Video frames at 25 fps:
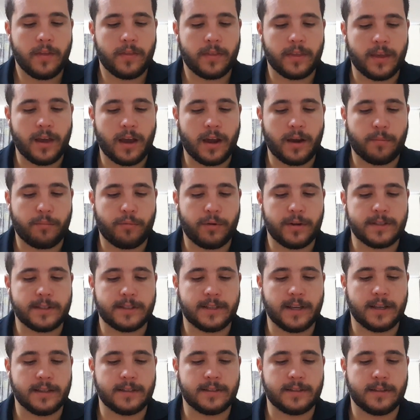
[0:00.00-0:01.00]
The young
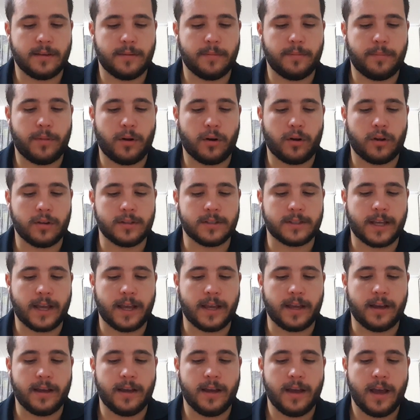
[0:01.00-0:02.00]
Princess
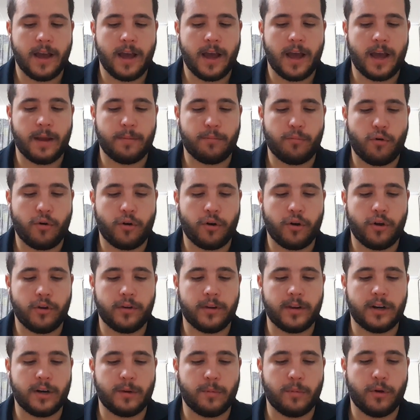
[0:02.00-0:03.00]
Bolkonskaya had brought her
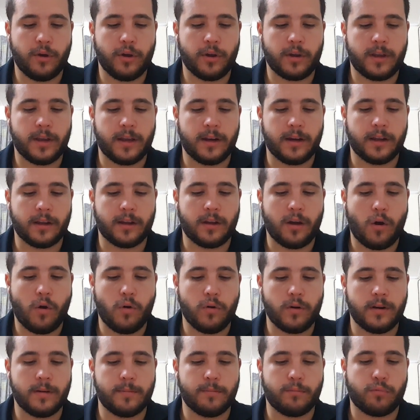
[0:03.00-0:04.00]
needlework in a
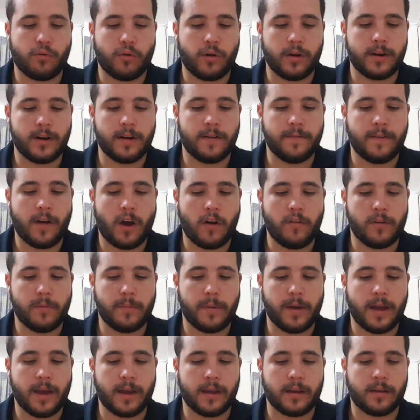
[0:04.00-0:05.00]
gold-embroidered velvet
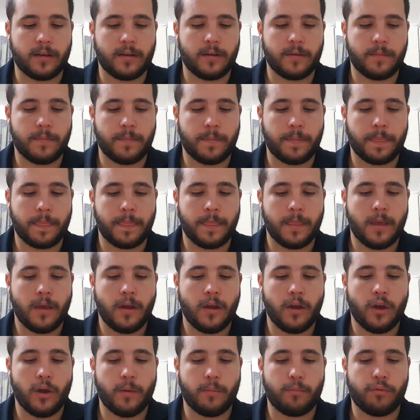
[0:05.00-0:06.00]
bag.
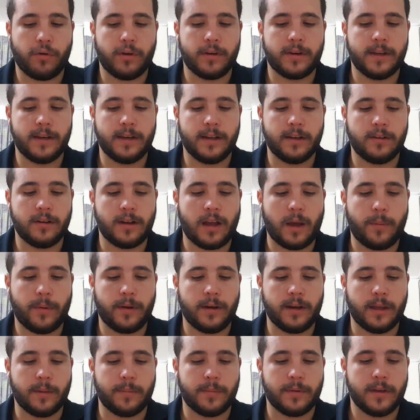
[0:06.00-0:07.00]
Her pretty little upper
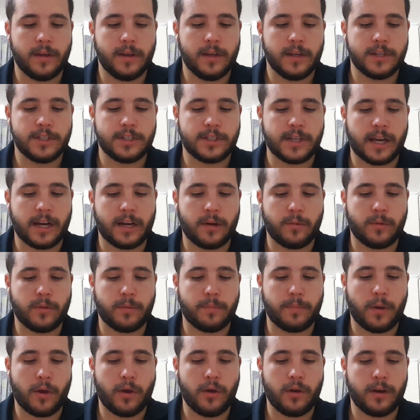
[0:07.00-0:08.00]
lip,
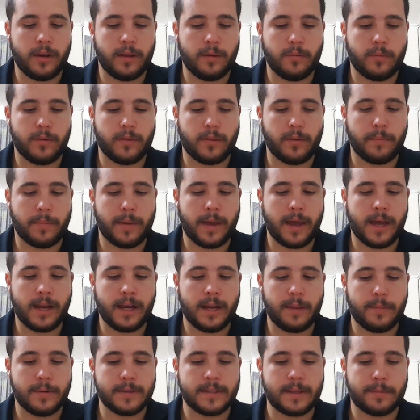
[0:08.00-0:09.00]
shadowed with a
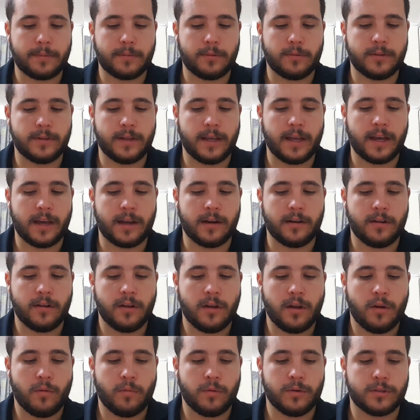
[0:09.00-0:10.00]
barely perceptible down,
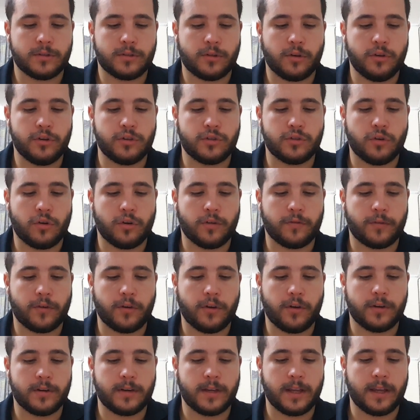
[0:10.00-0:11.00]
was too short for
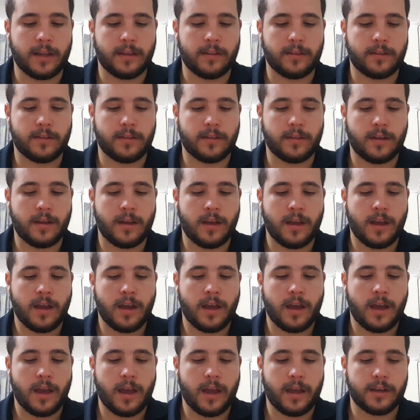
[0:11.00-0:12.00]
her teeth,
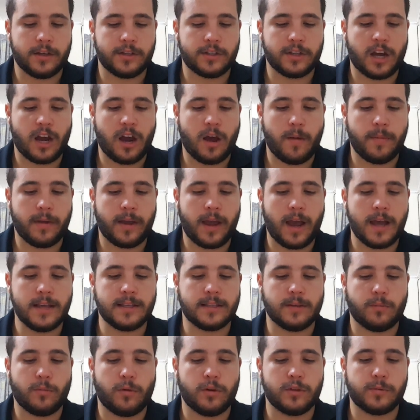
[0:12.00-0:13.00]
and charming
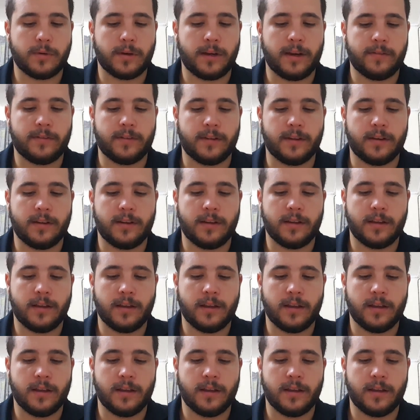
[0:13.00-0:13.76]
as it was when lifted,